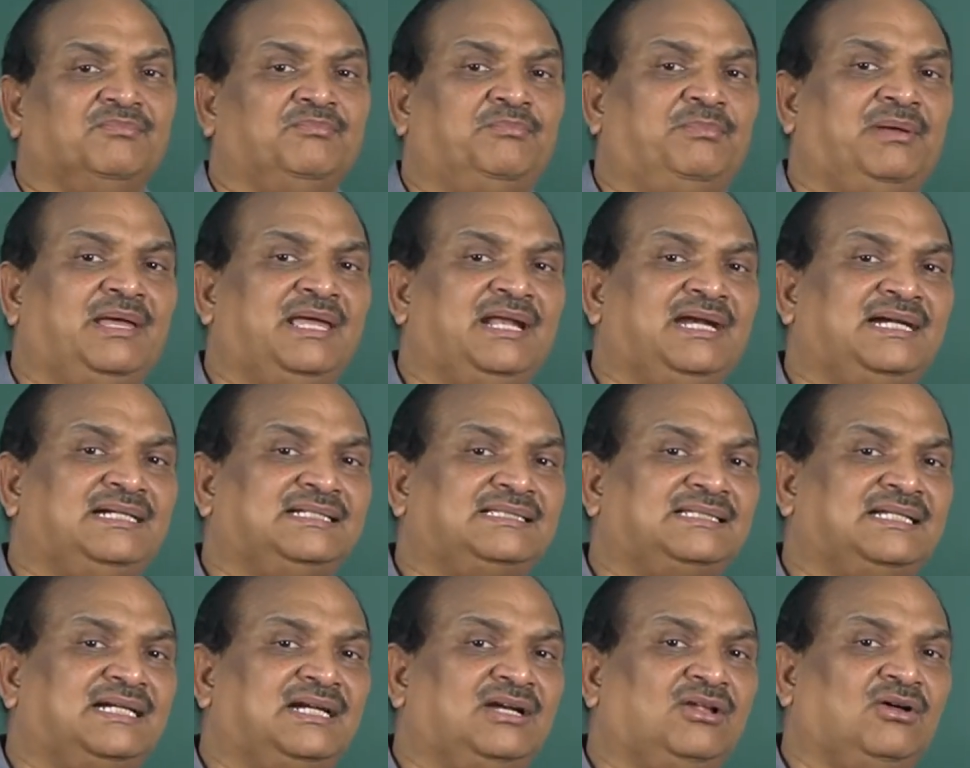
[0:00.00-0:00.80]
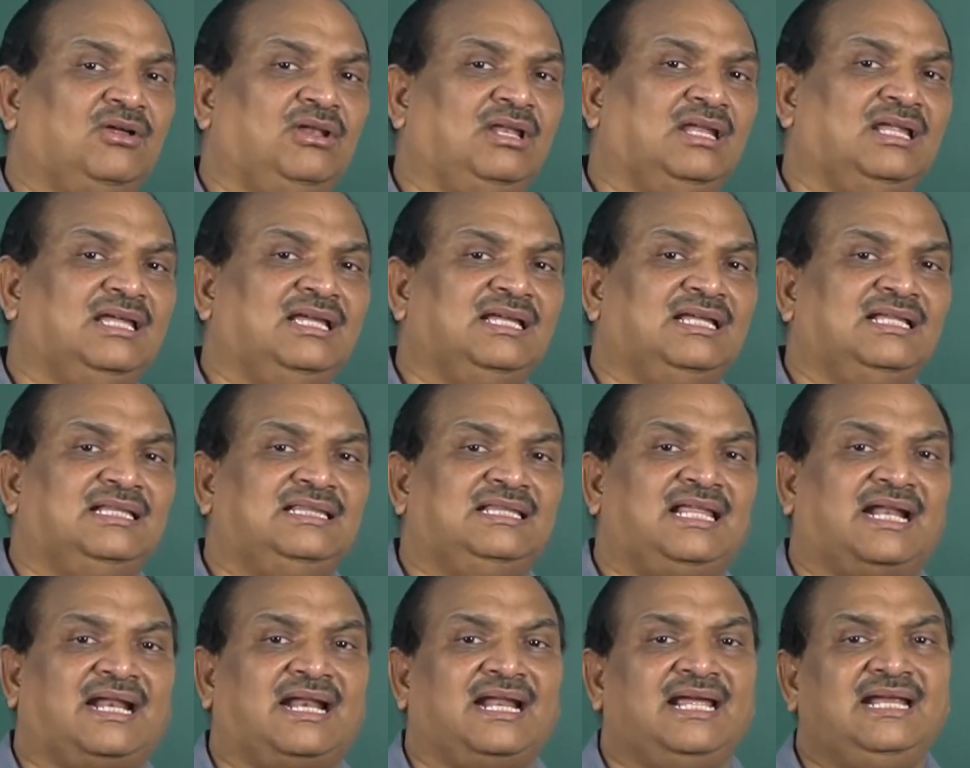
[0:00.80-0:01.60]
parents and all,
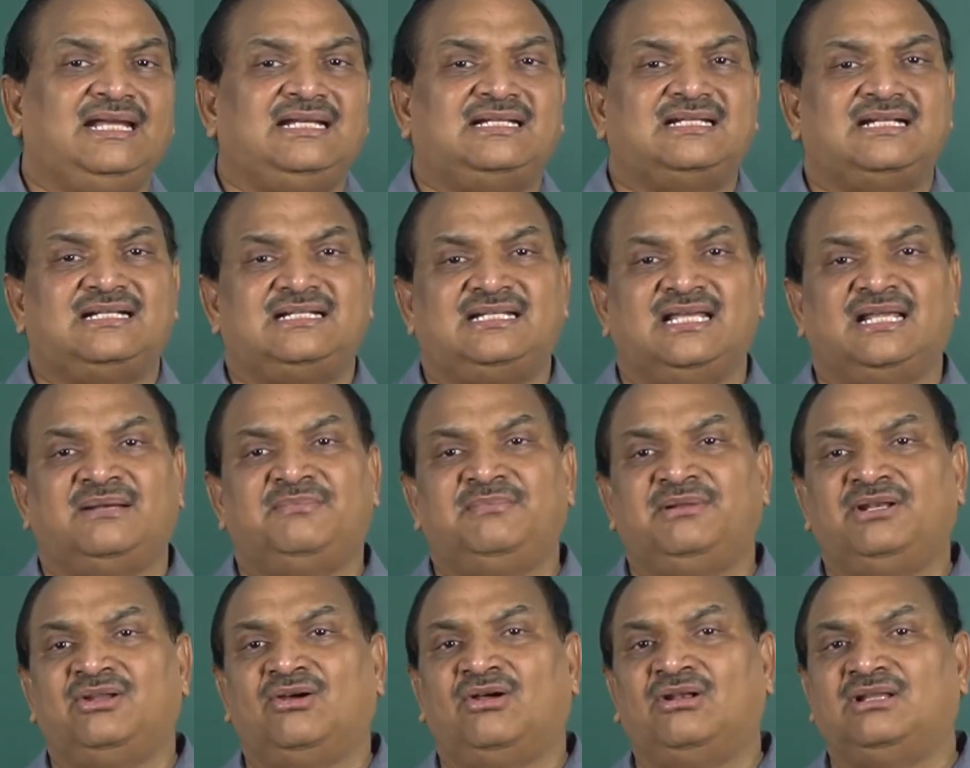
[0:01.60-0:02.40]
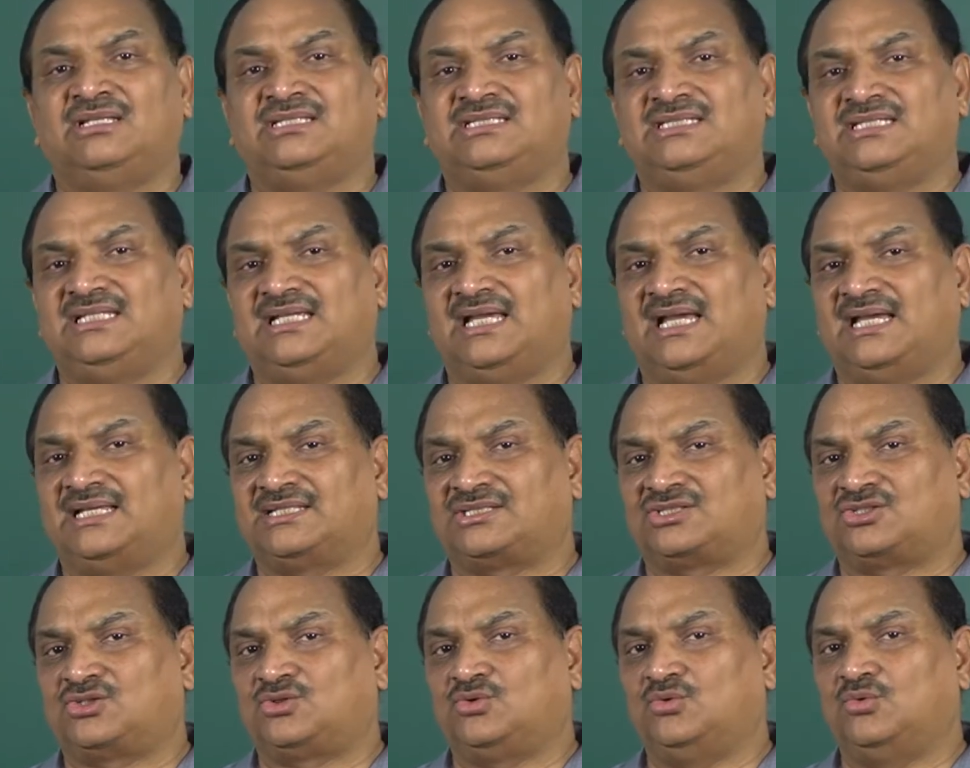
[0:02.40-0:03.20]
the right terminology
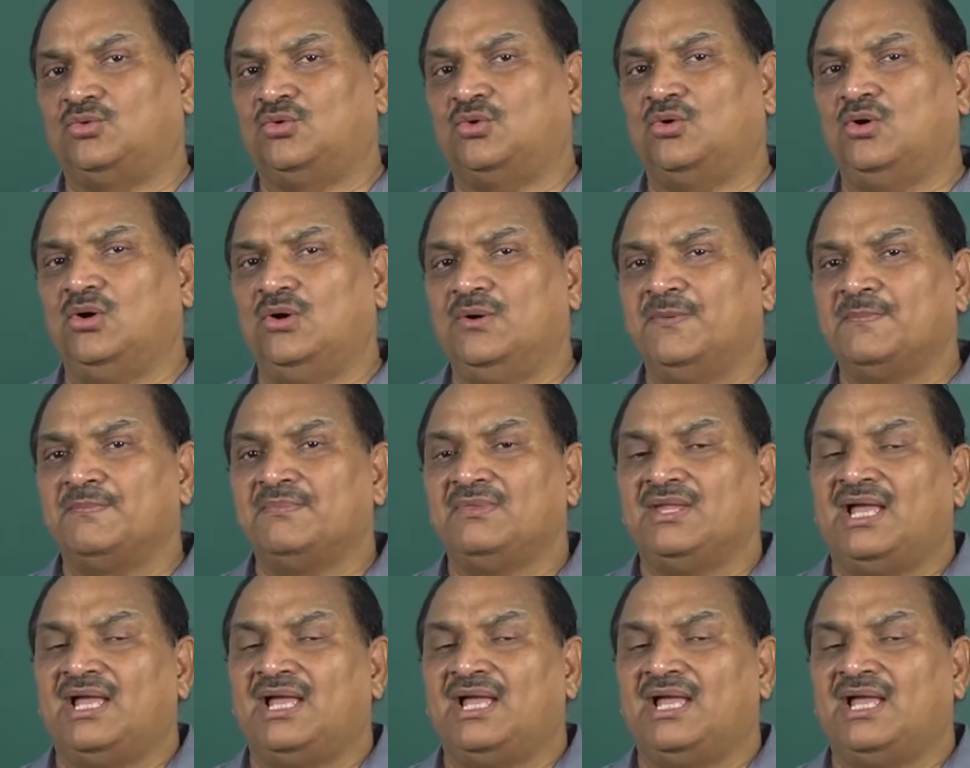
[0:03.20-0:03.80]
has to go.